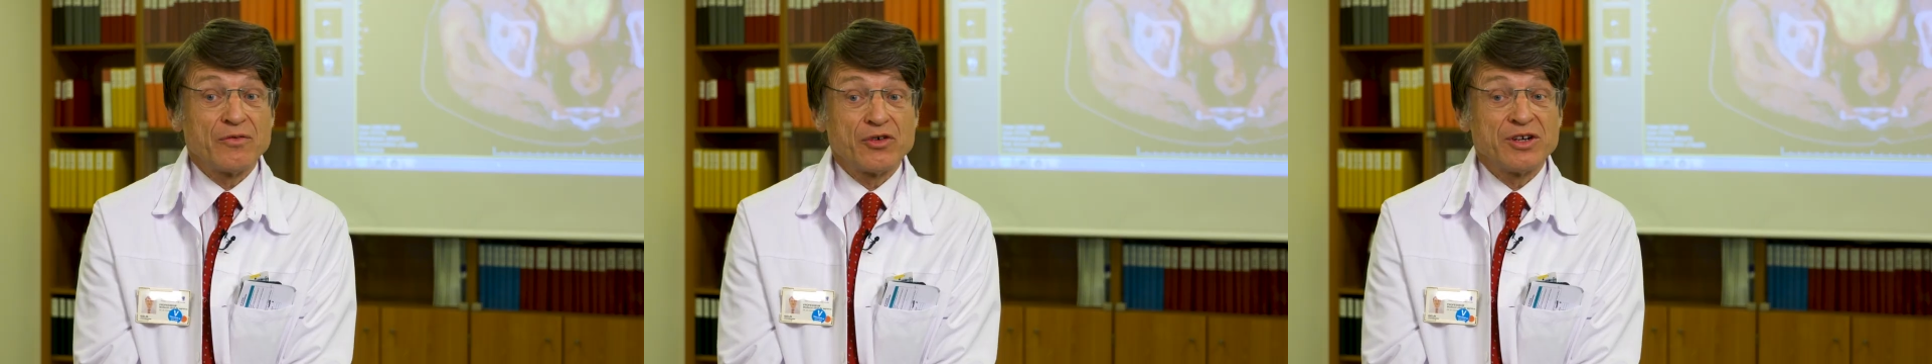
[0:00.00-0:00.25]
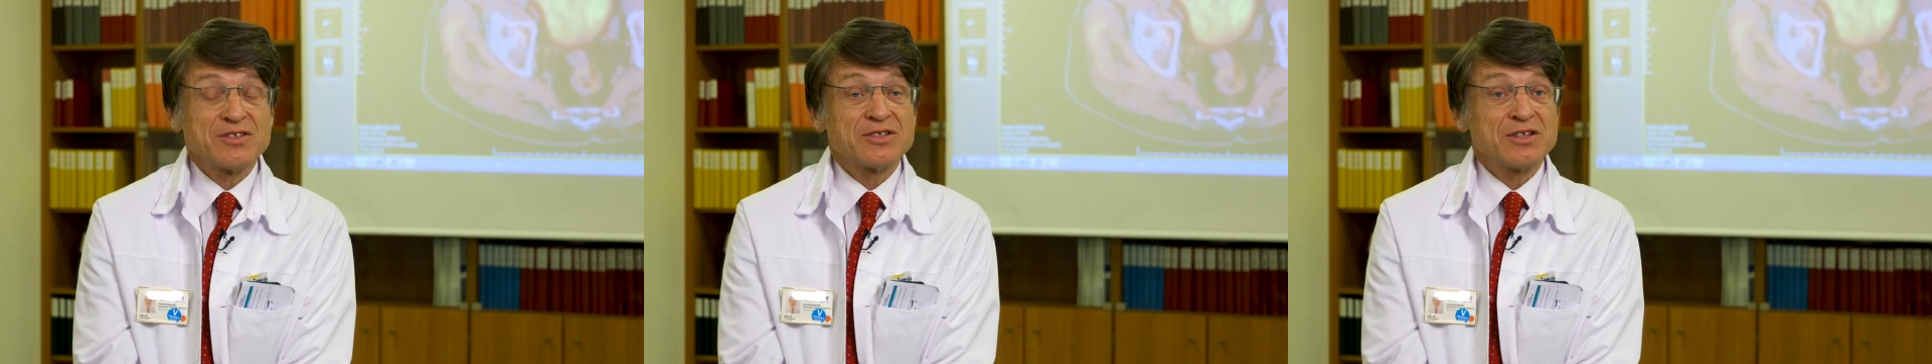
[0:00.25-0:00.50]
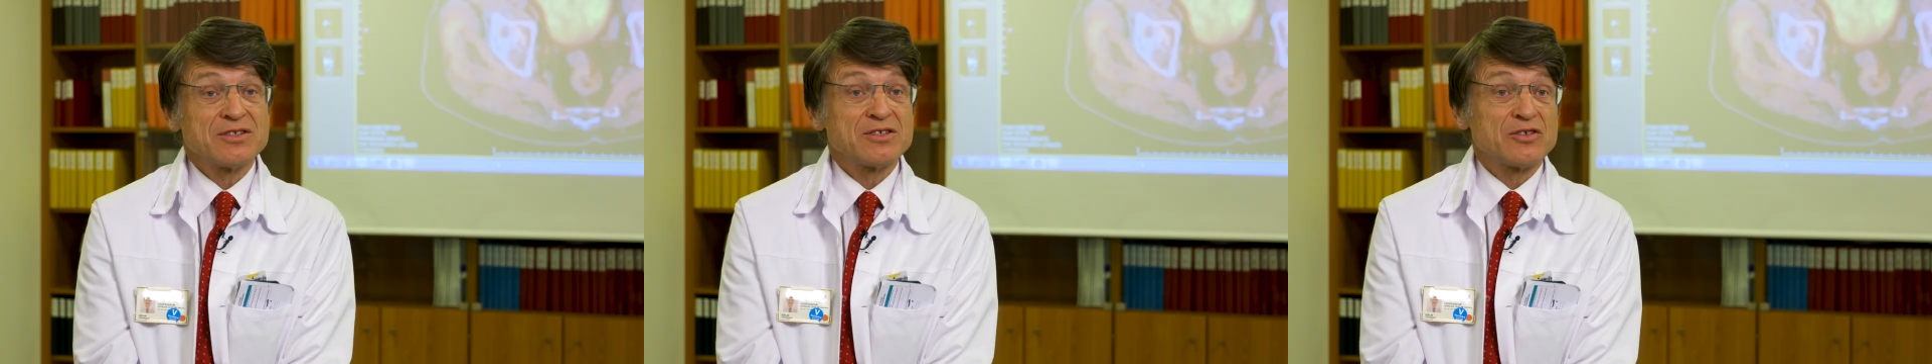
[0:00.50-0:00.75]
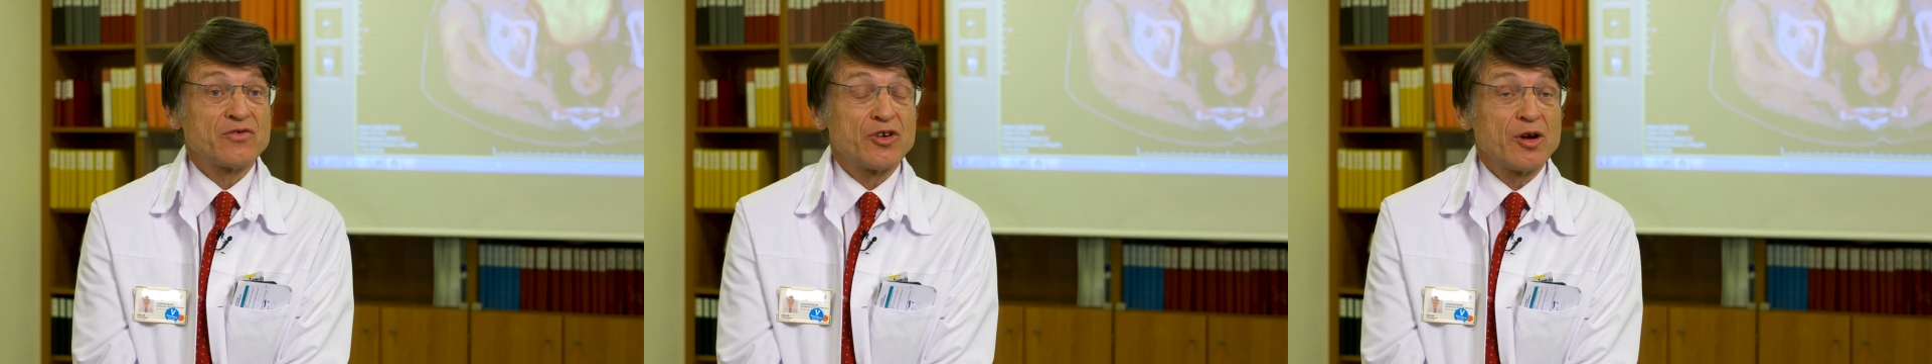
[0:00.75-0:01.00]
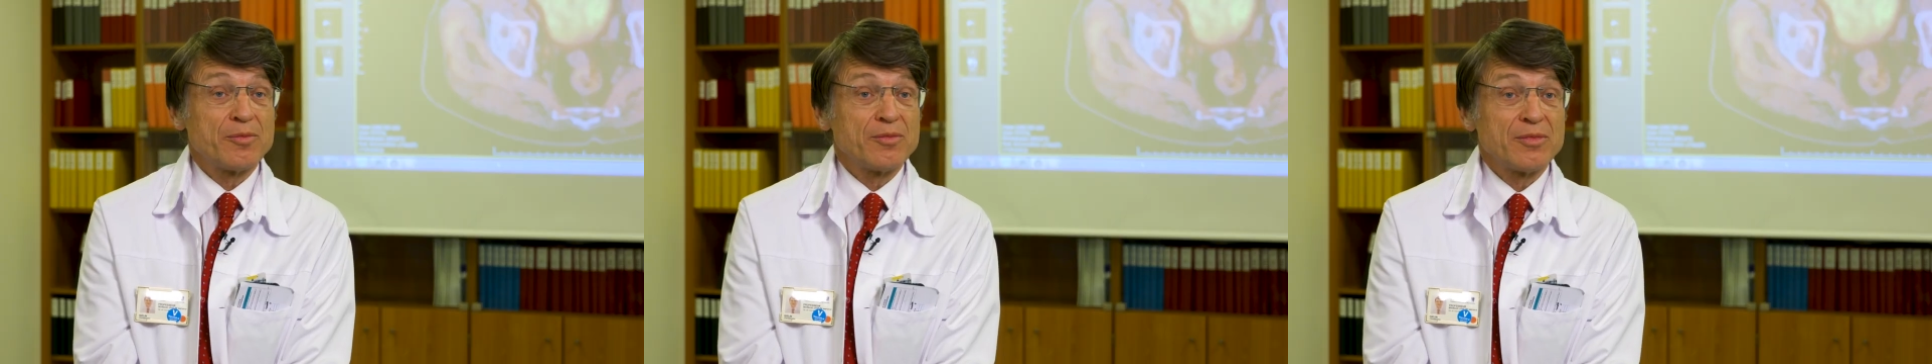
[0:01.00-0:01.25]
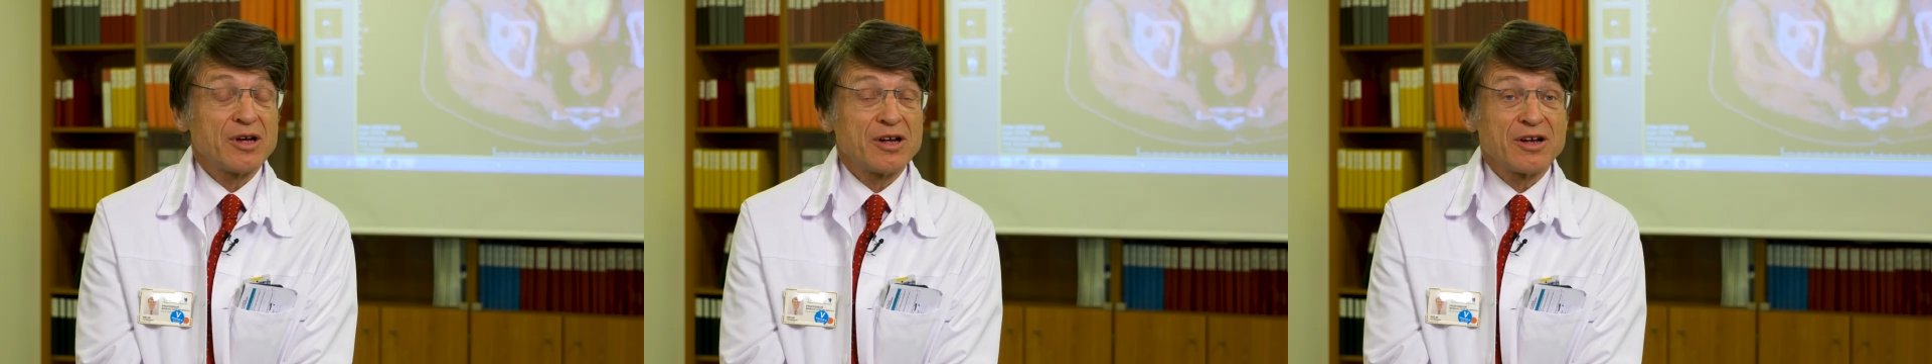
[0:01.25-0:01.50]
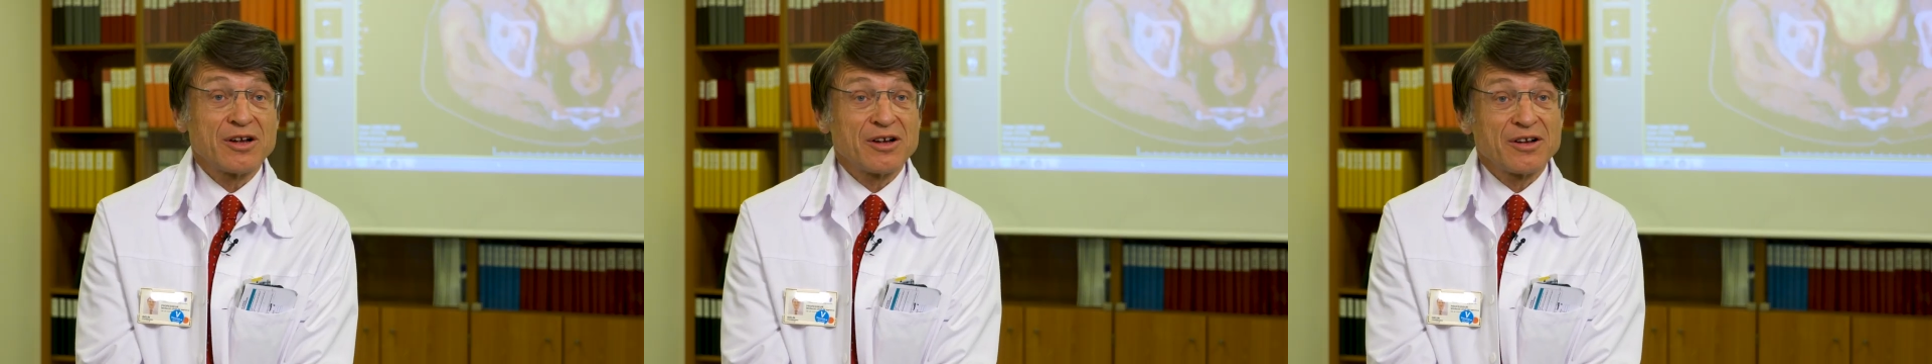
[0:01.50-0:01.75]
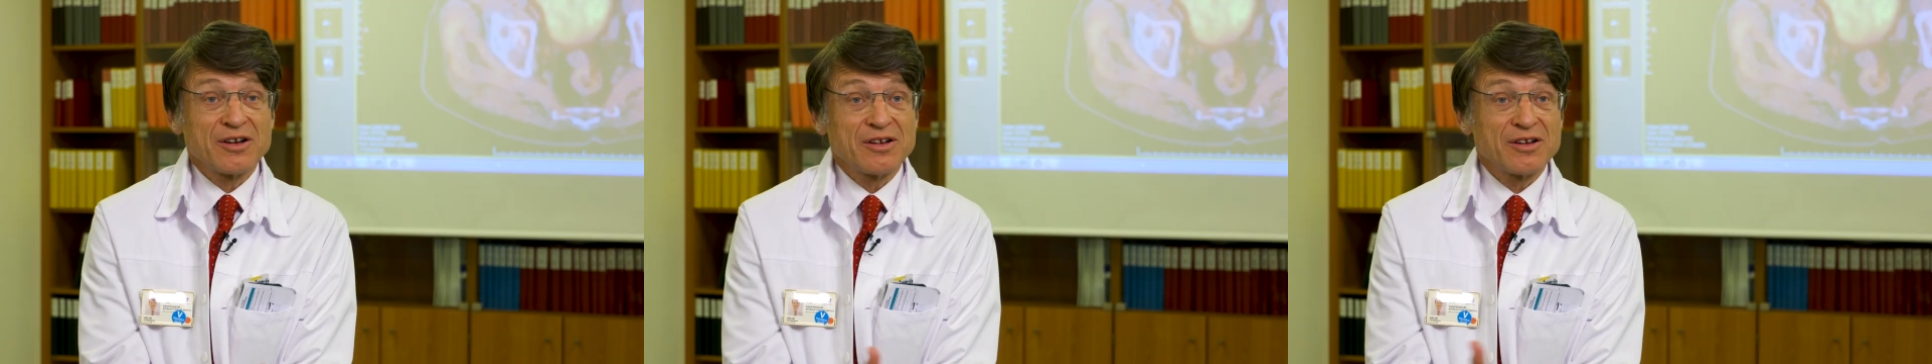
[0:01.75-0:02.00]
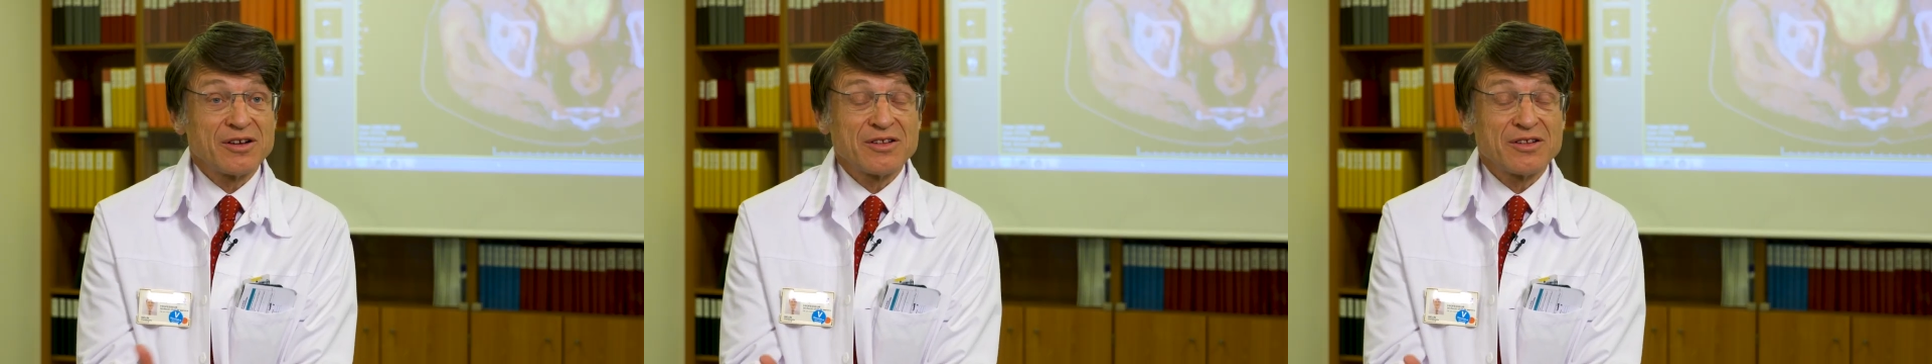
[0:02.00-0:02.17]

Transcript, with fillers: for instance, from uh,